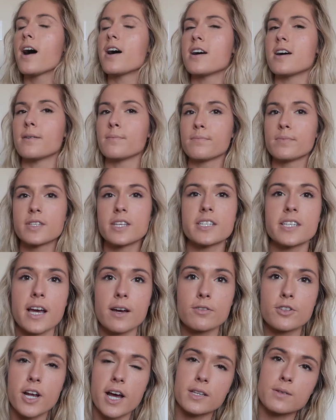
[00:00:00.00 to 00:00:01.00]
um, sit
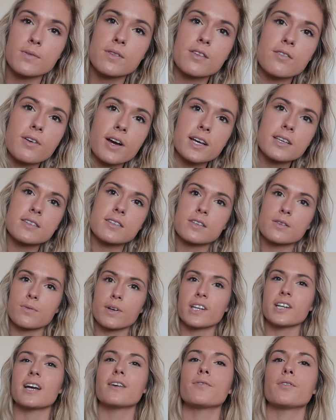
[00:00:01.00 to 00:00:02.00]
down chats with you guys, because
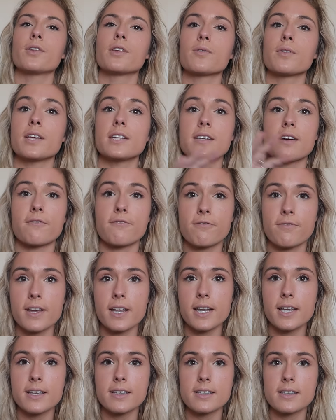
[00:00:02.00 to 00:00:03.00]
right now I've only really done
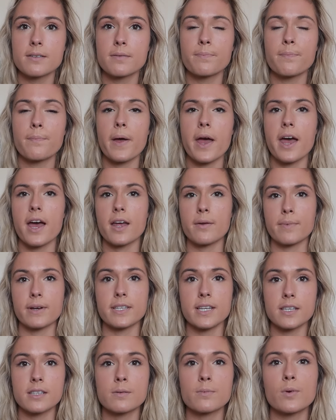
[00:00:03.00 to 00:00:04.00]
fitness and my
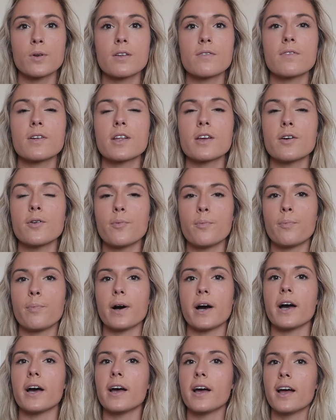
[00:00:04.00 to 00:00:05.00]
testimony video,
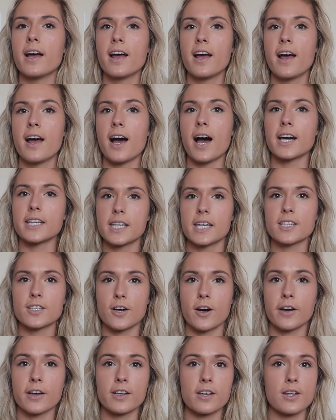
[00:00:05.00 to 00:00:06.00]
but I think
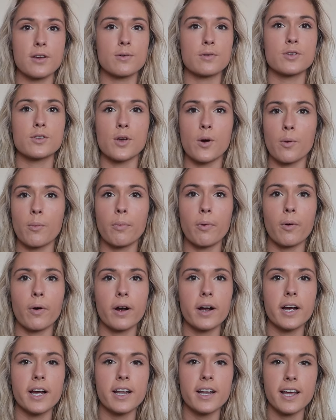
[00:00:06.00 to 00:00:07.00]
talking to you is so
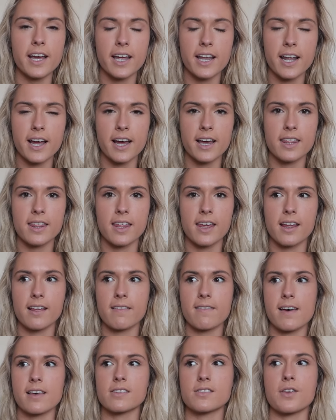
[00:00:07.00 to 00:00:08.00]
important, and I
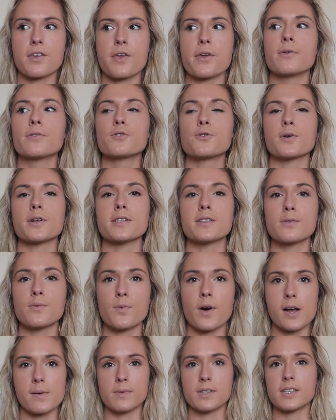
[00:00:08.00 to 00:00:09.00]
think that's a huge reason
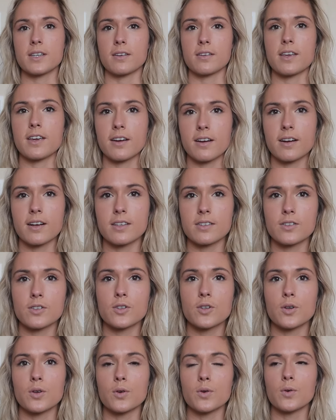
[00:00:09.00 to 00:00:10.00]
why I'm still here, is
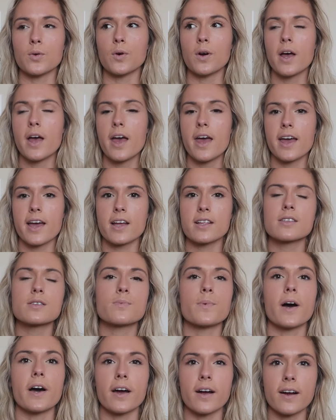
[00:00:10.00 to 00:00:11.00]
to
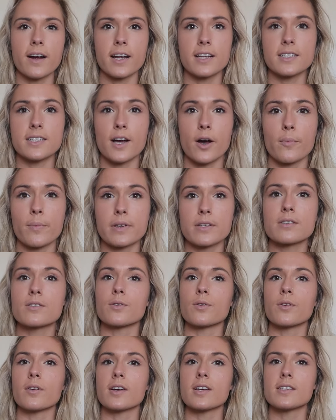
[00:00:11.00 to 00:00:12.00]
inspire and tell my
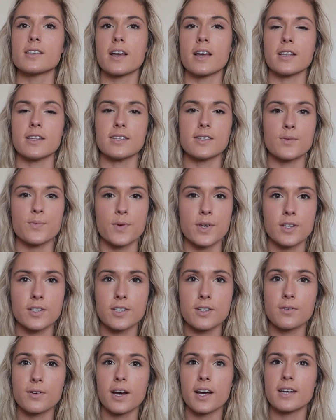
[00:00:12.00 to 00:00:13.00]
stories and speak
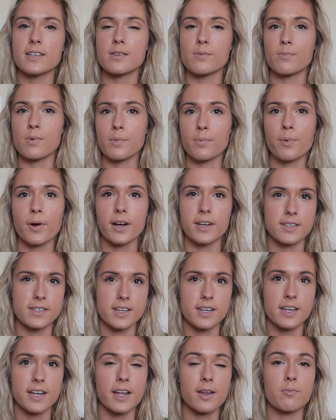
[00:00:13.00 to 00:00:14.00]
to you guys and be
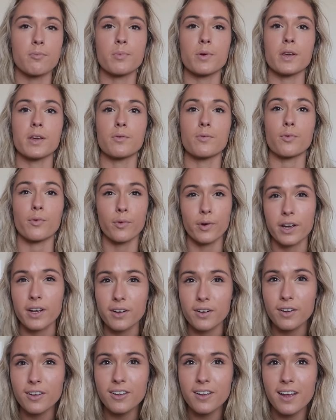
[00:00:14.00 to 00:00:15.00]
present and be
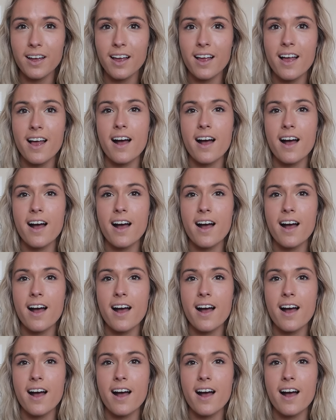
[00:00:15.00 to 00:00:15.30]
real.